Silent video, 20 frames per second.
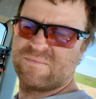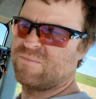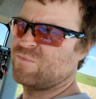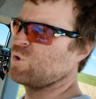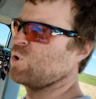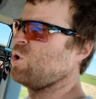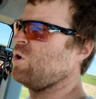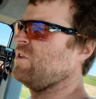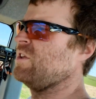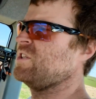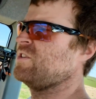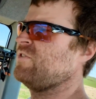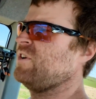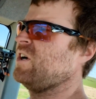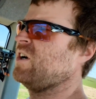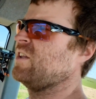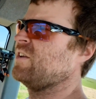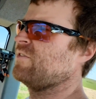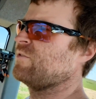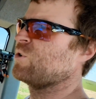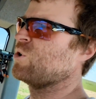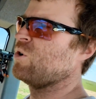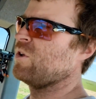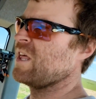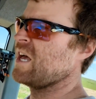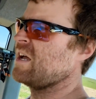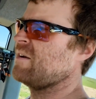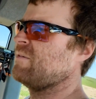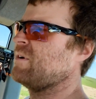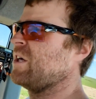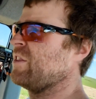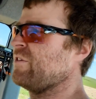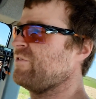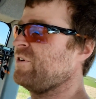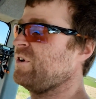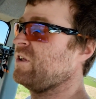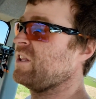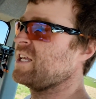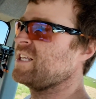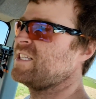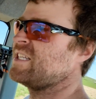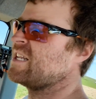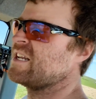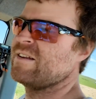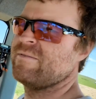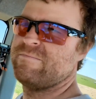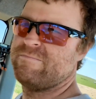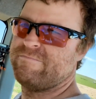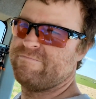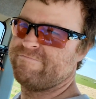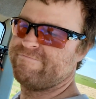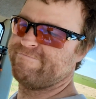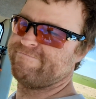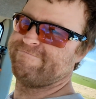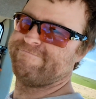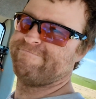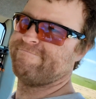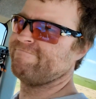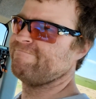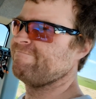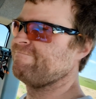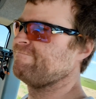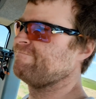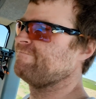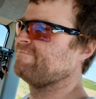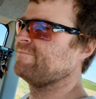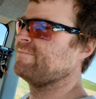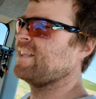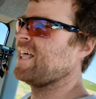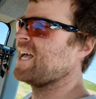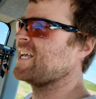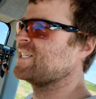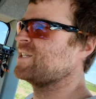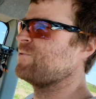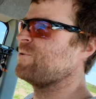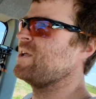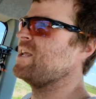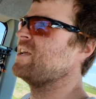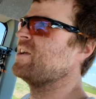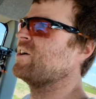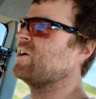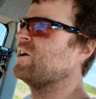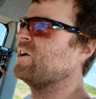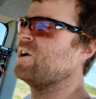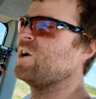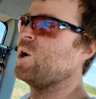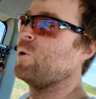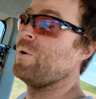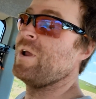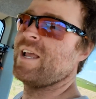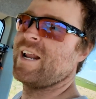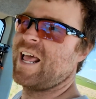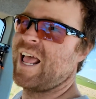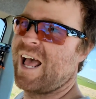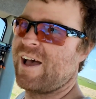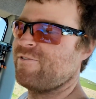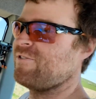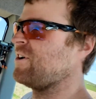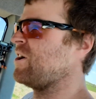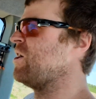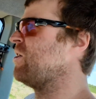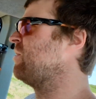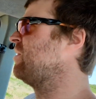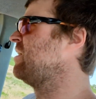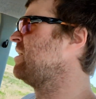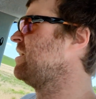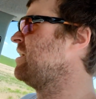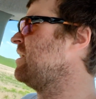Roll this field and roll that other field I seeded last week or week and a half ago.